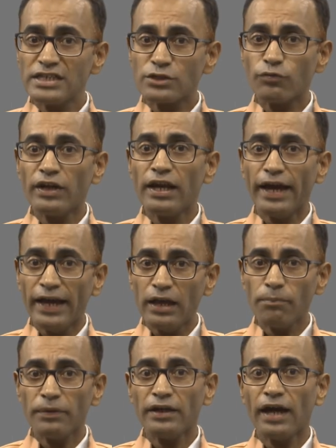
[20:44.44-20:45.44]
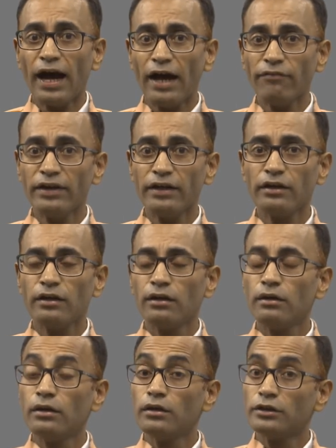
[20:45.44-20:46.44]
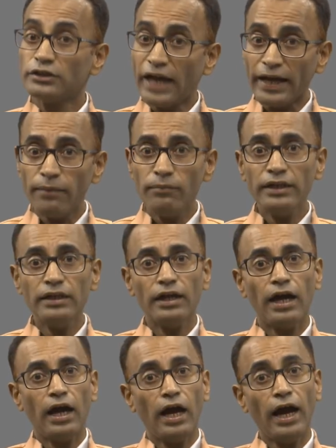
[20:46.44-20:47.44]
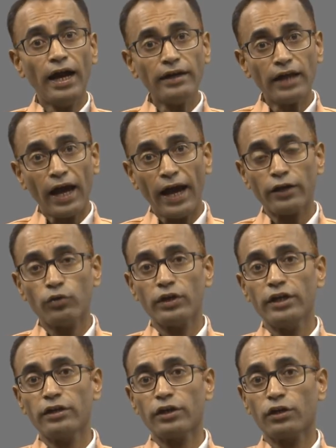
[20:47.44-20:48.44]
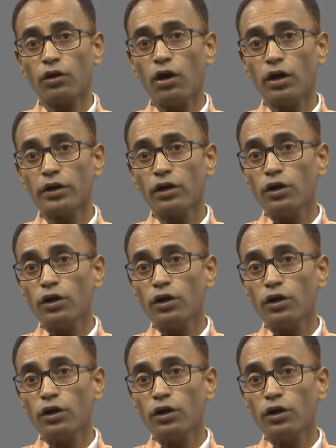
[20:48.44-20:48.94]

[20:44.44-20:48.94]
will help in having timely and accurate record